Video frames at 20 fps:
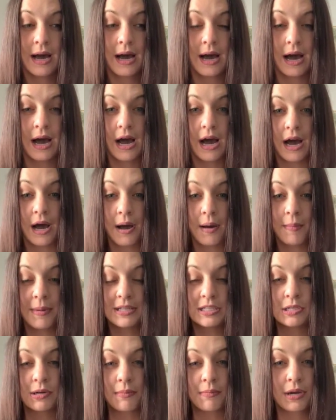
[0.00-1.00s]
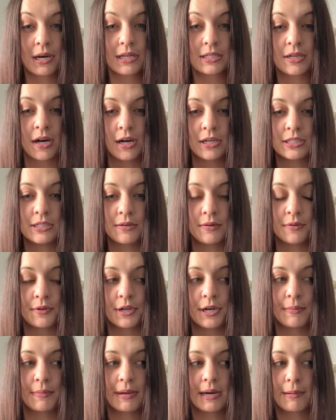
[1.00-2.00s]
And so I'm going to talk to you a
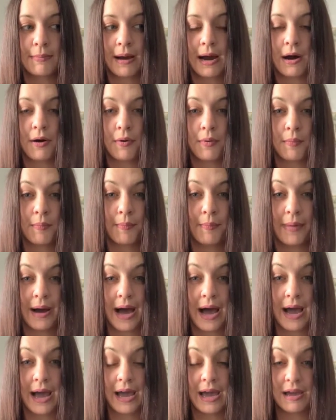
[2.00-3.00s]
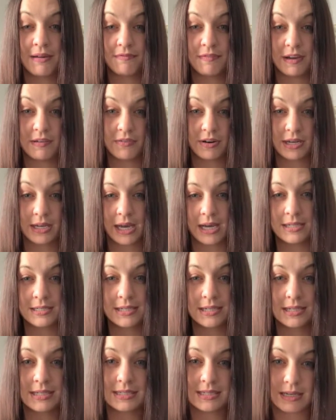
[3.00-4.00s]
little bit about my favorite
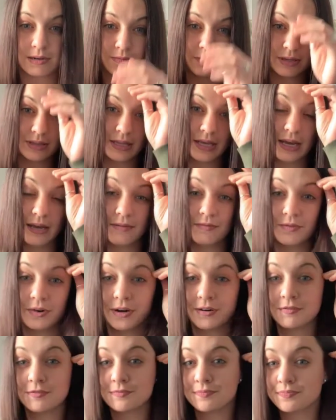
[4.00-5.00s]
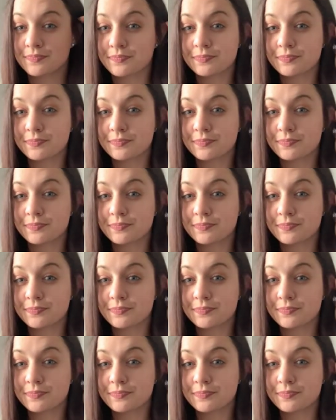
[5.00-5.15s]
cases and what they involve.